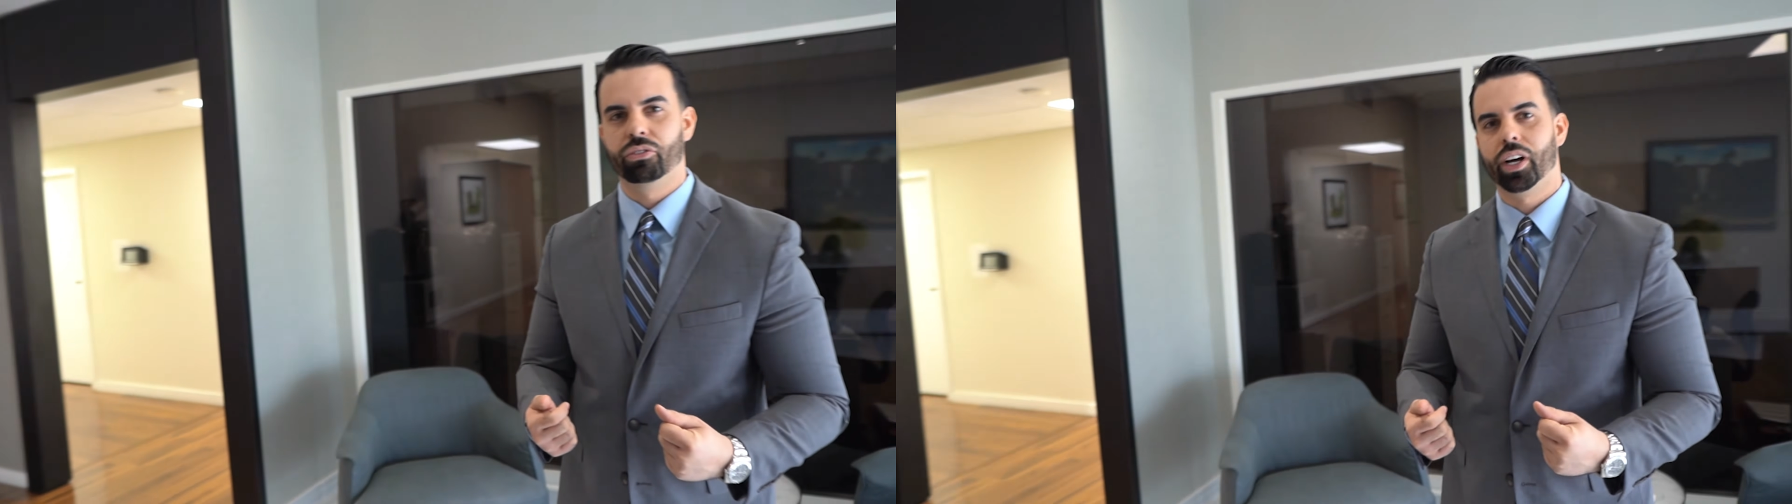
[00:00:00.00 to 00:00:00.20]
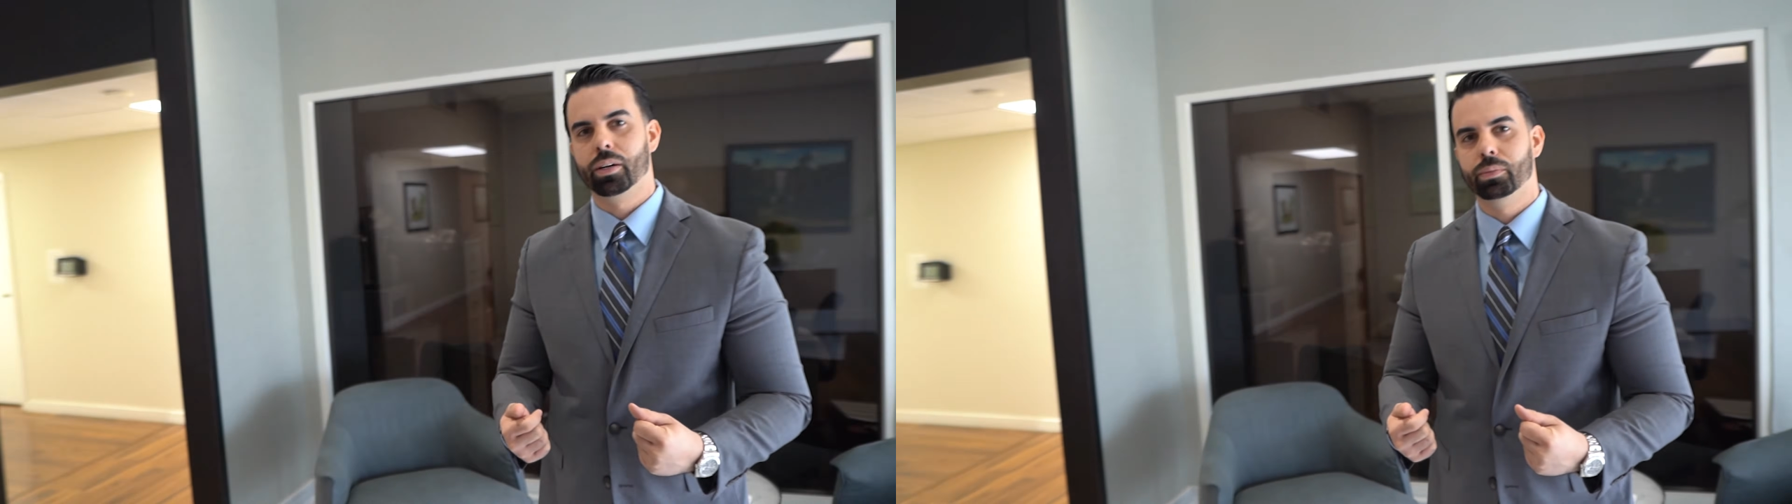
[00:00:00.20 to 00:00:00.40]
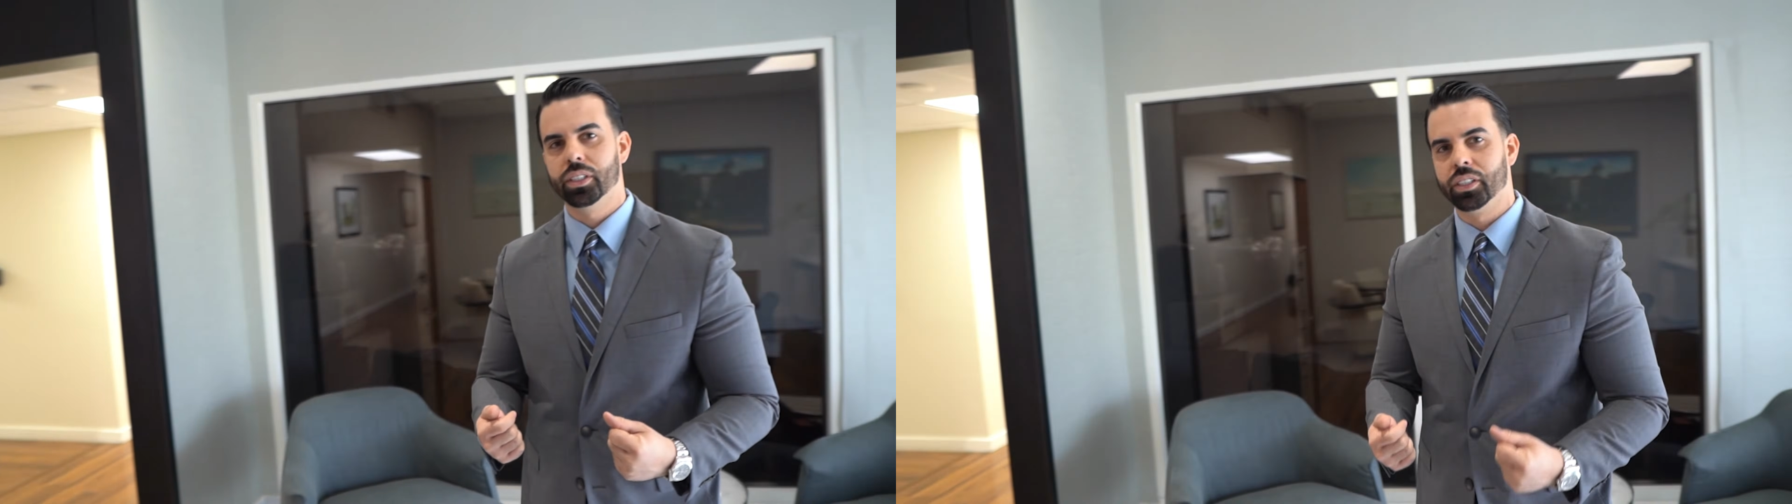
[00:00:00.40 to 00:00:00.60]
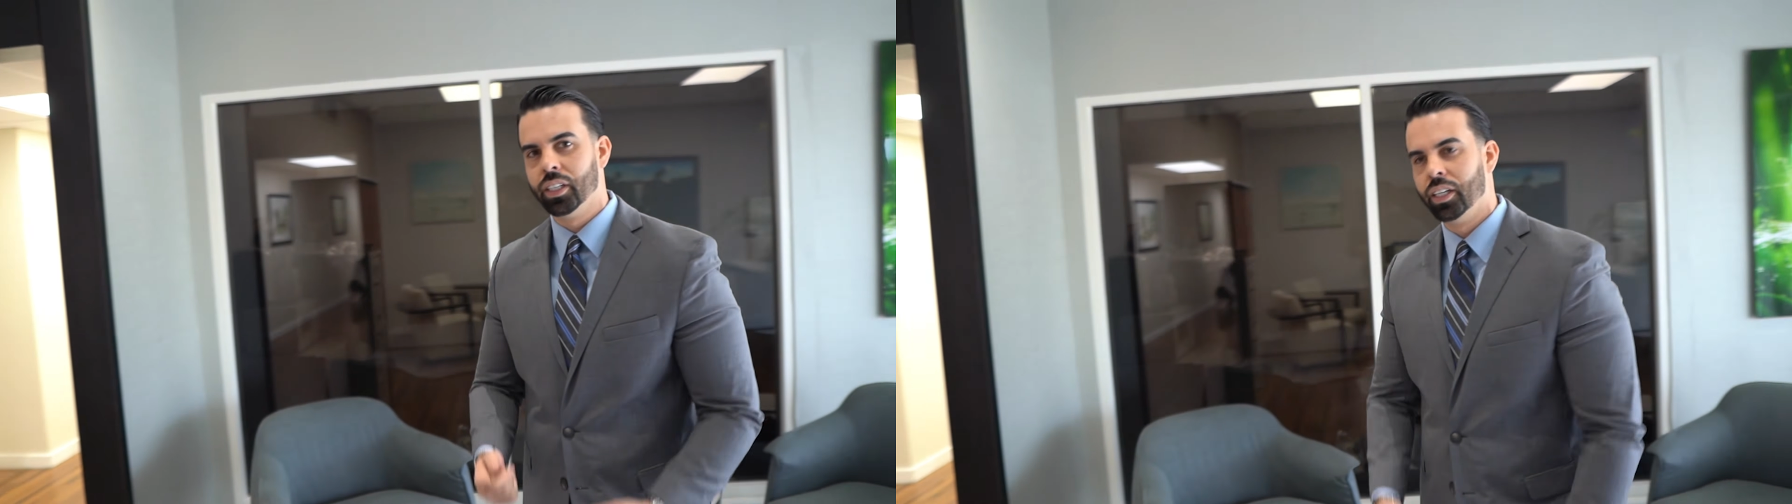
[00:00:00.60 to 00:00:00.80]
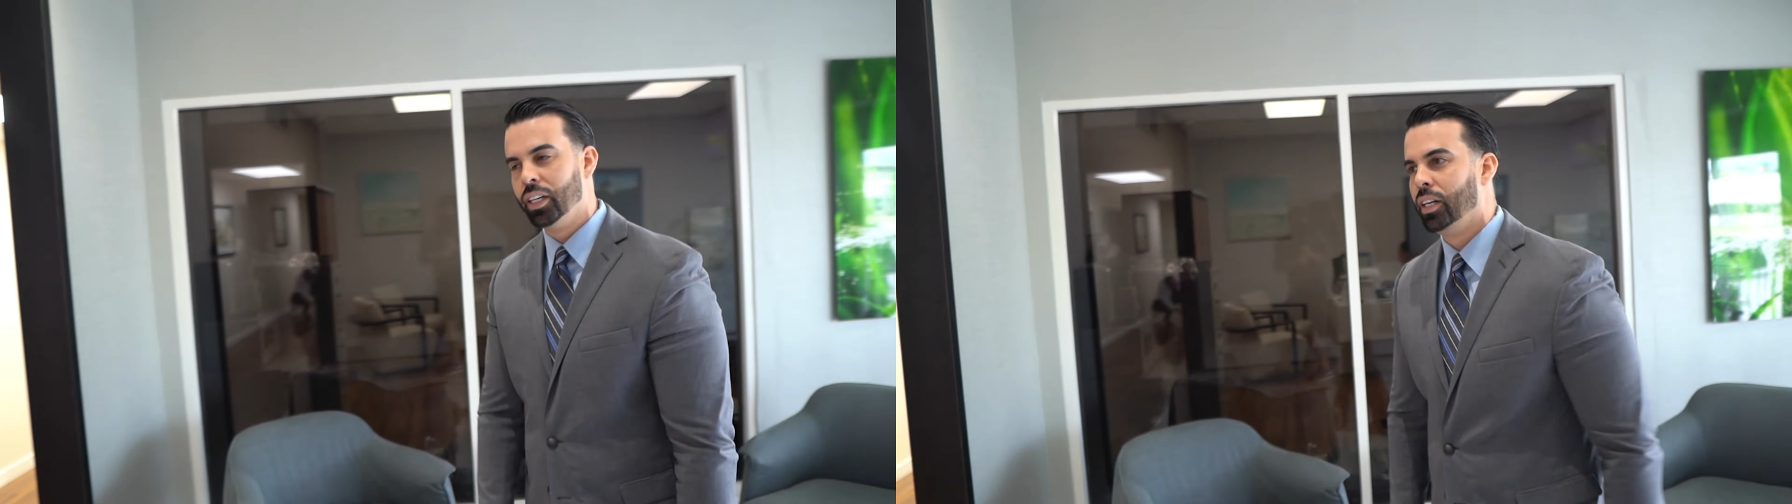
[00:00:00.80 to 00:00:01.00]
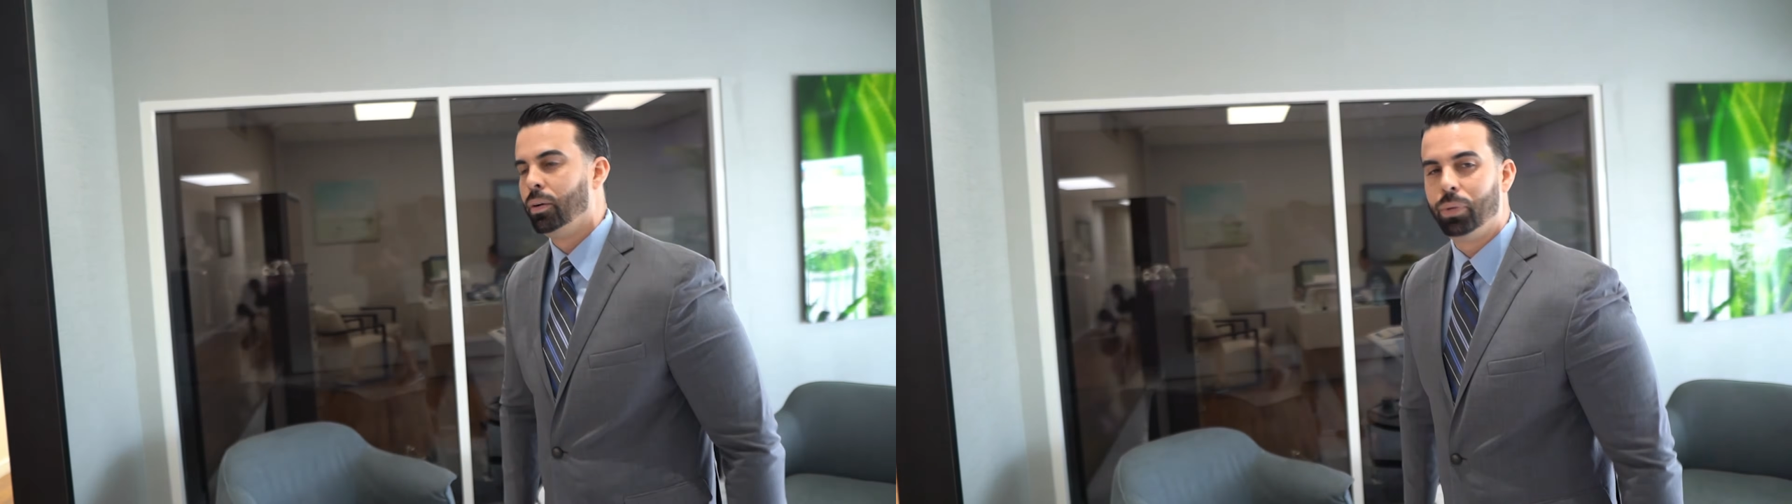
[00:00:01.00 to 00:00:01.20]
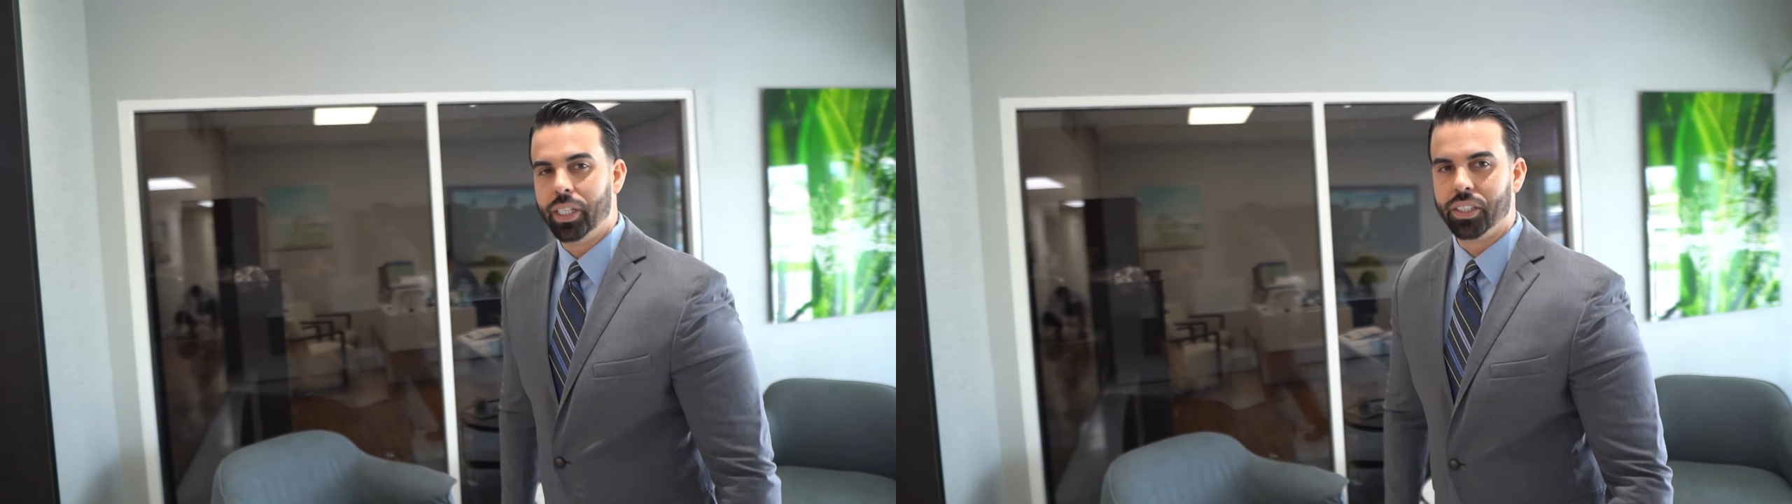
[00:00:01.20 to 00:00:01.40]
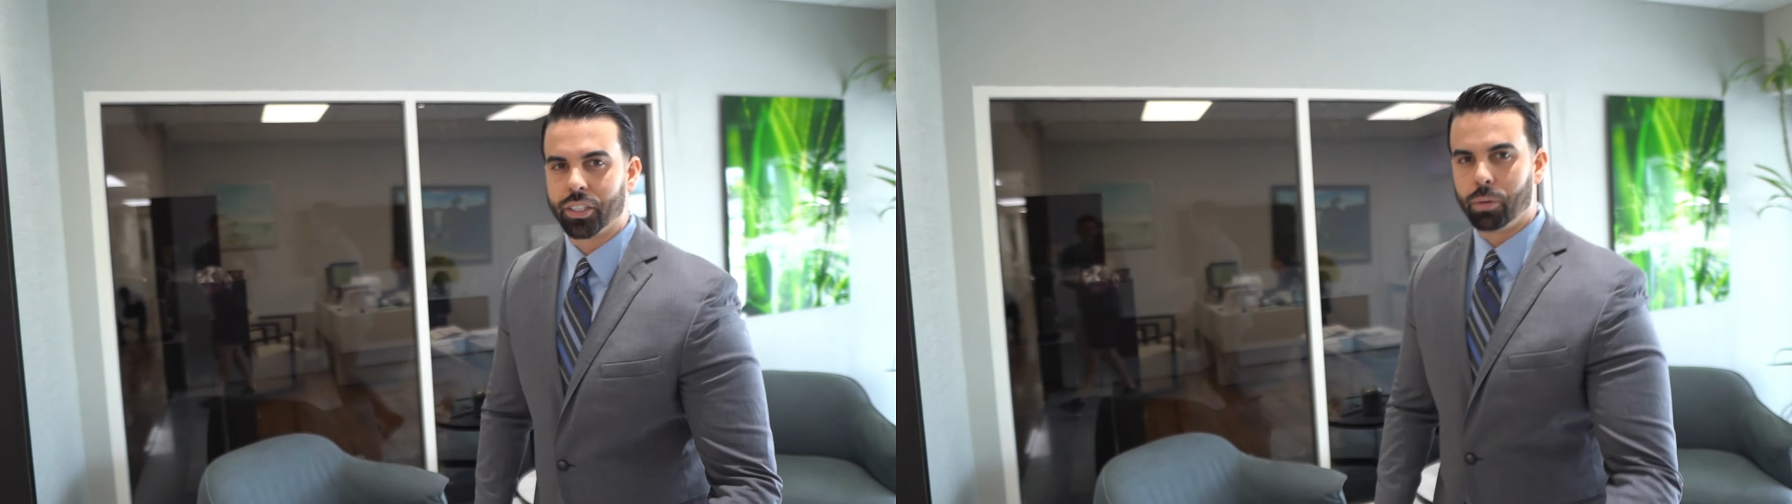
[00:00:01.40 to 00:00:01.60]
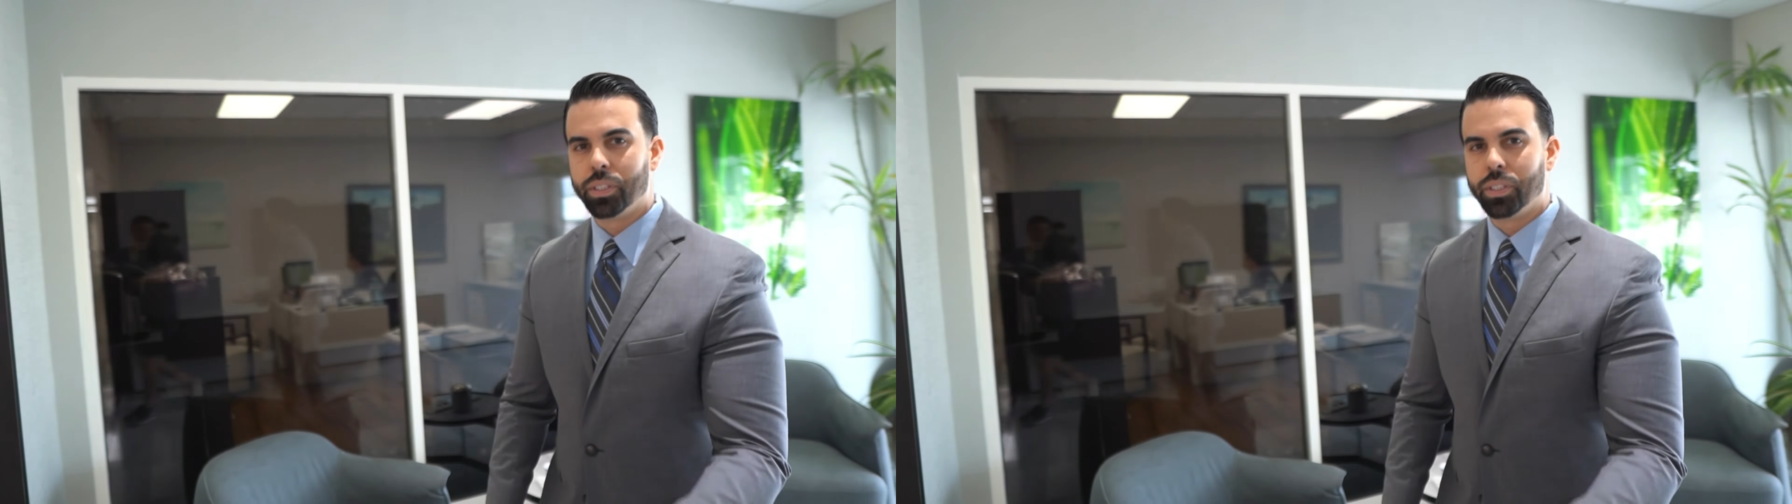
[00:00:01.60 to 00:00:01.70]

Vitamins. Please come